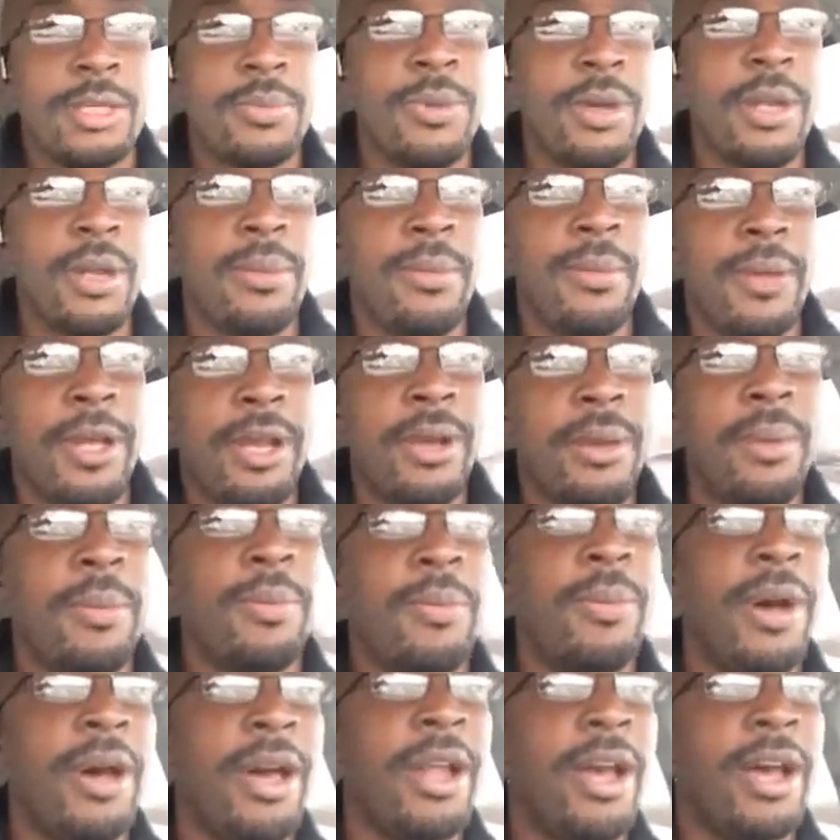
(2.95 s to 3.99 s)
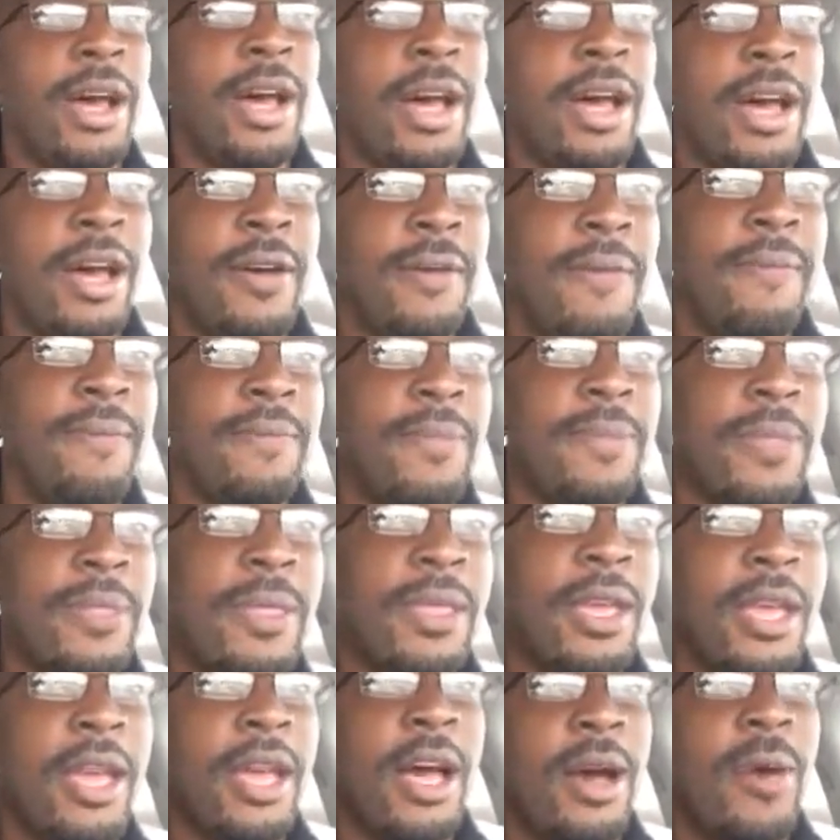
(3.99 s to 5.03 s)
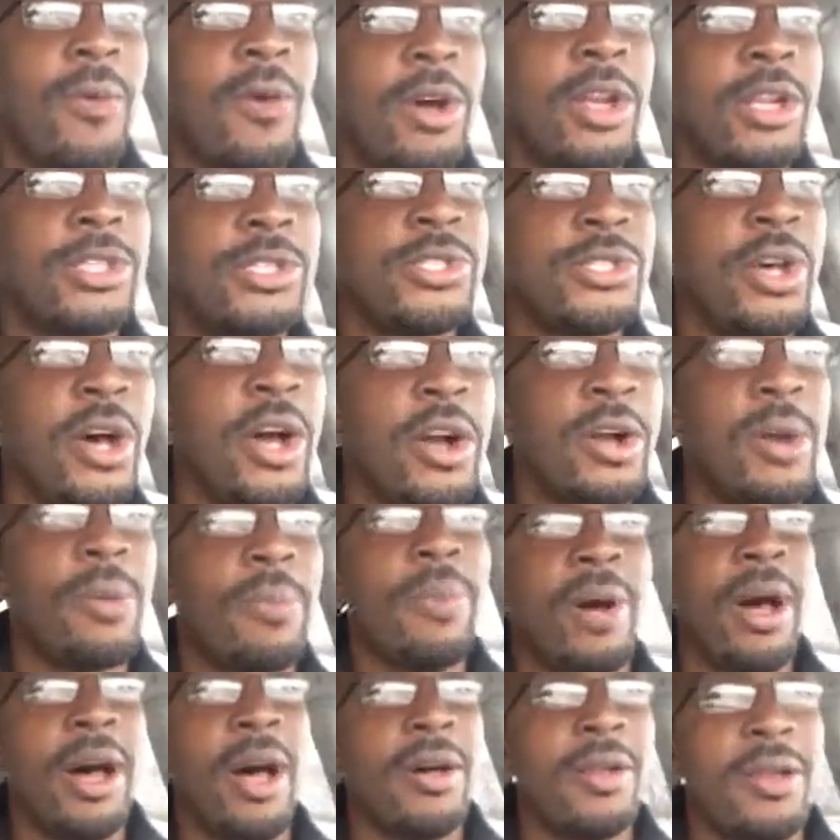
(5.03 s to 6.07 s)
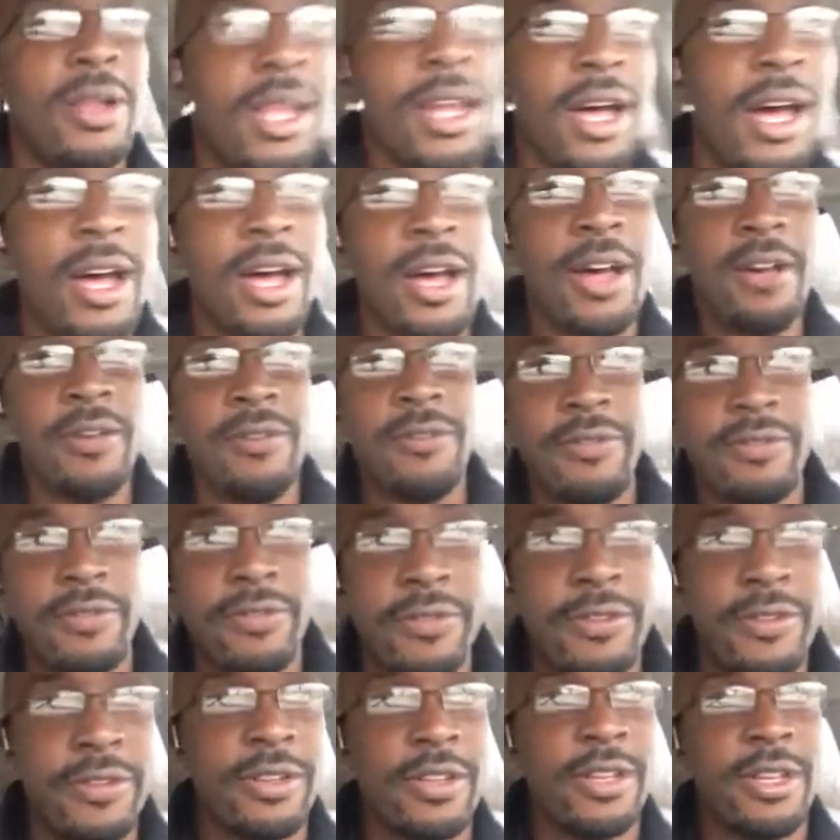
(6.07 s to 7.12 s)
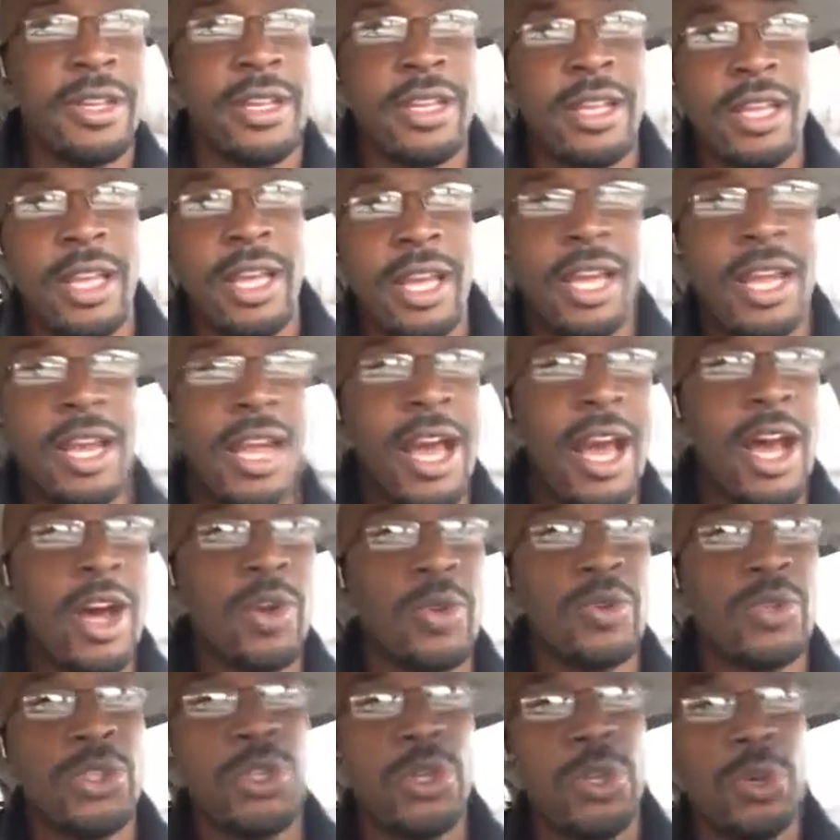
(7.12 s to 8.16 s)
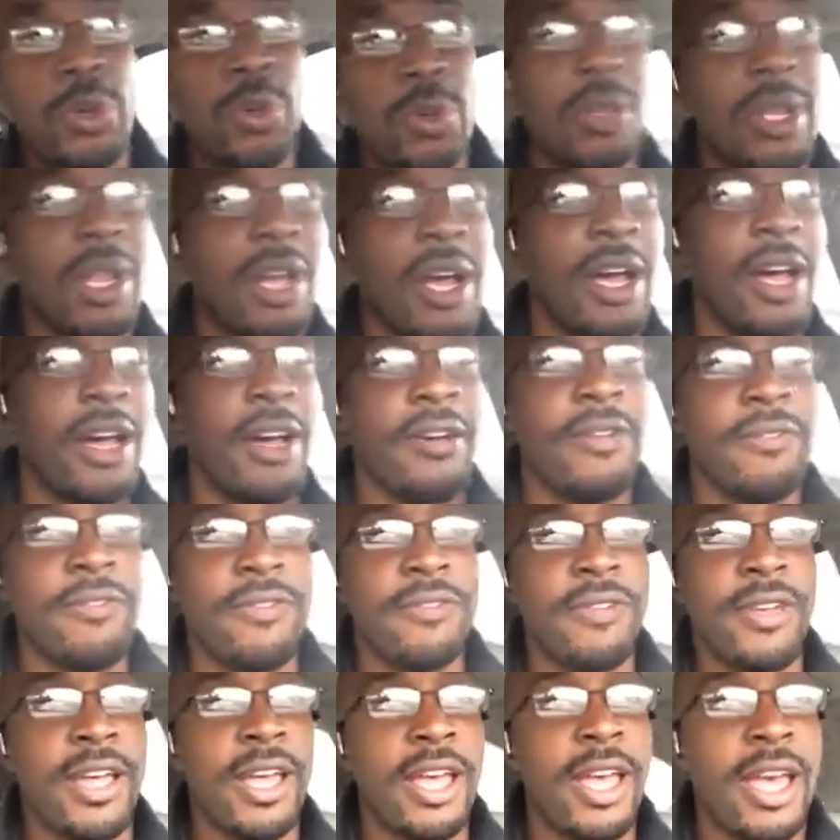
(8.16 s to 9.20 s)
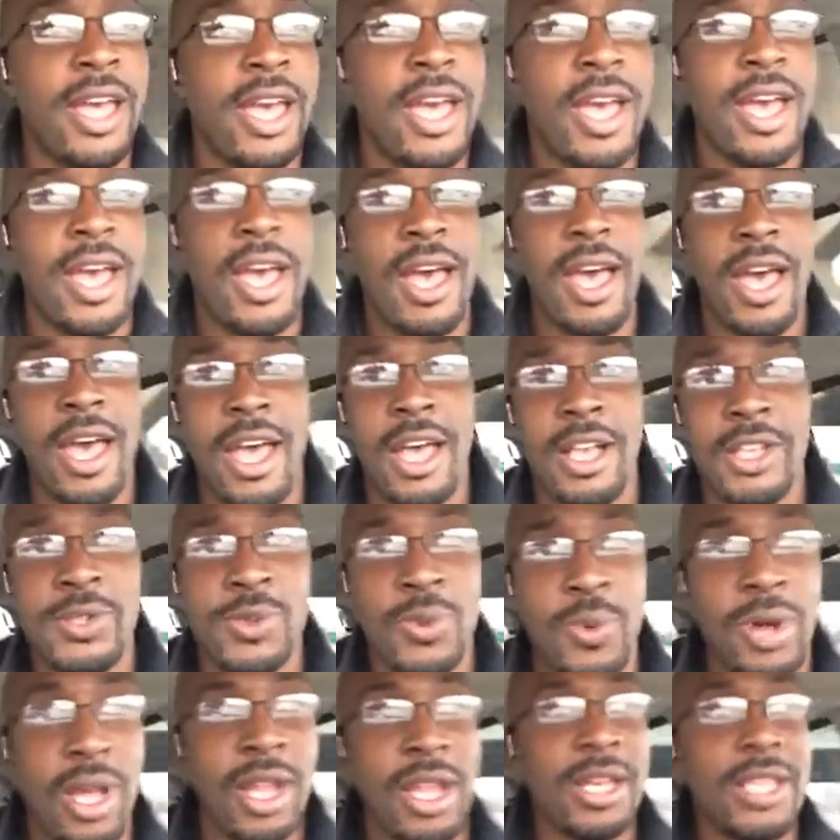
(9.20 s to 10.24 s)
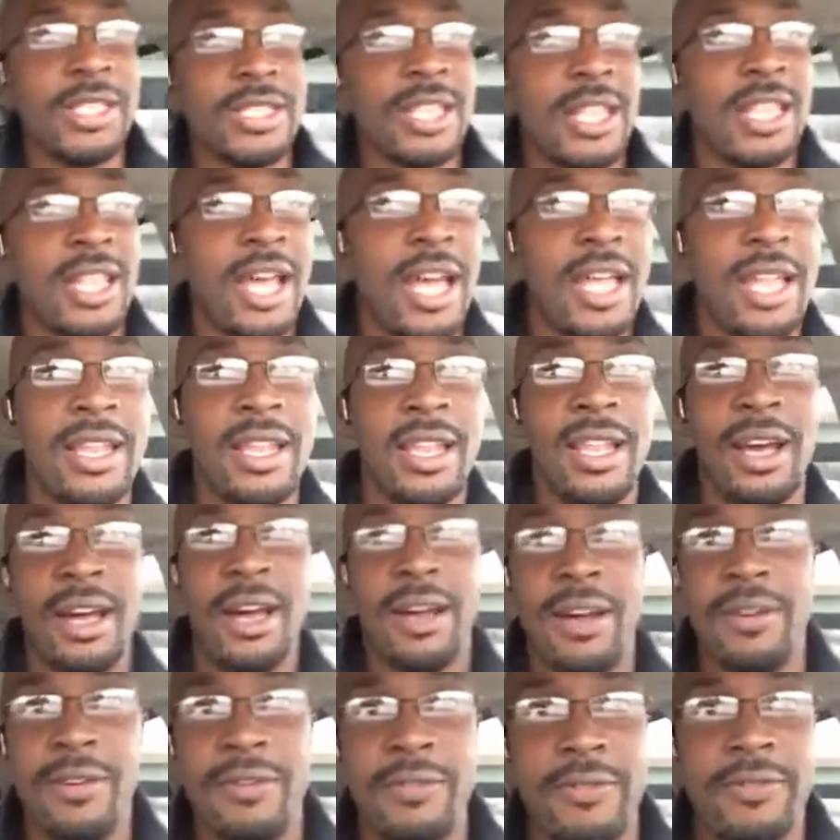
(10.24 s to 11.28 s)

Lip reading: It's been a minute, but I want to talk about love and how to love as well as let love.